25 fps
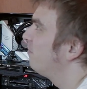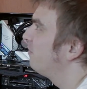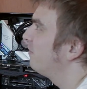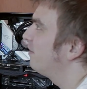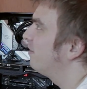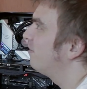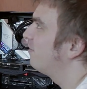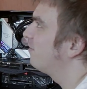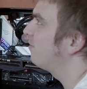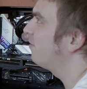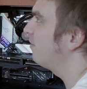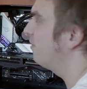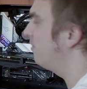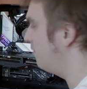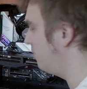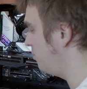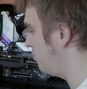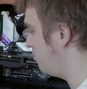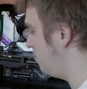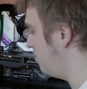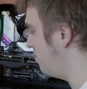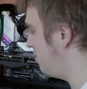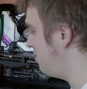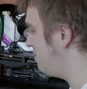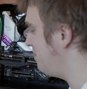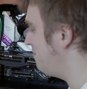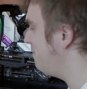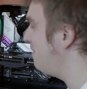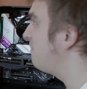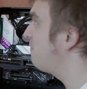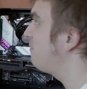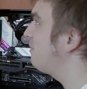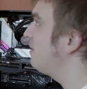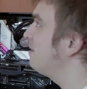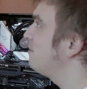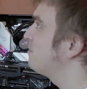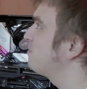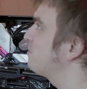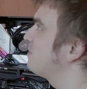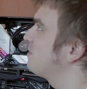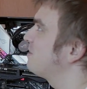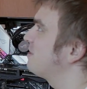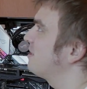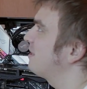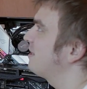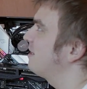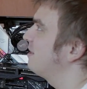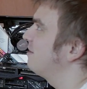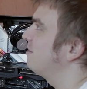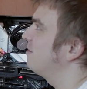It's 37 frames per
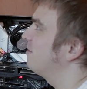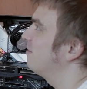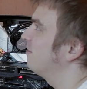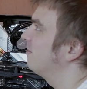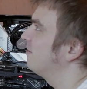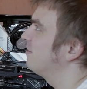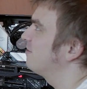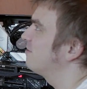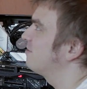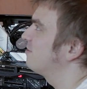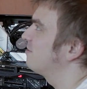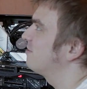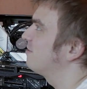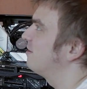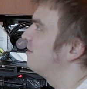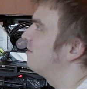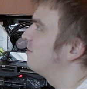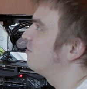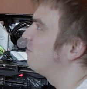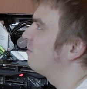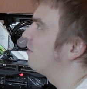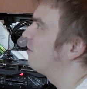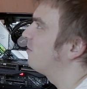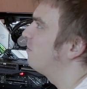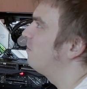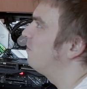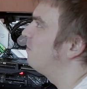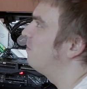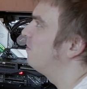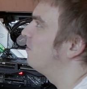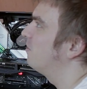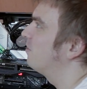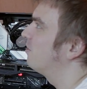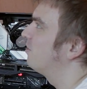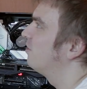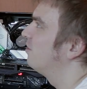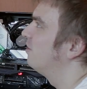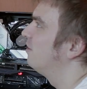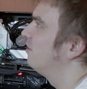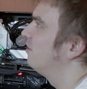second here. Let's hit record,